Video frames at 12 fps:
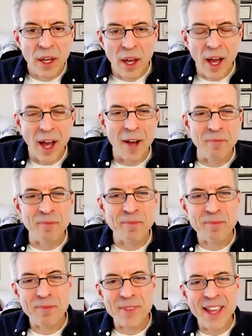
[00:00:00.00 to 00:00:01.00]
What
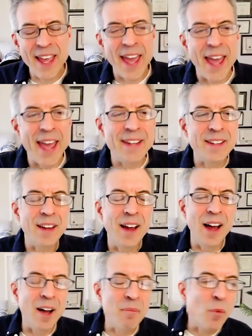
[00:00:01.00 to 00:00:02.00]

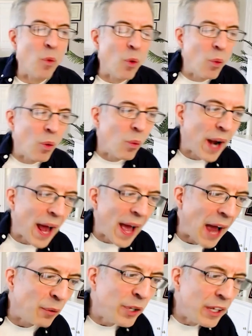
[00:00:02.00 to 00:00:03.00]

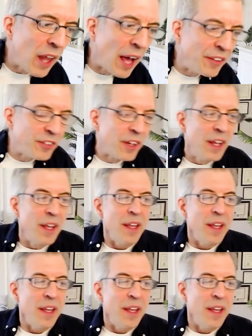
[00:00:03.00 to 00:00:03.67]
I realized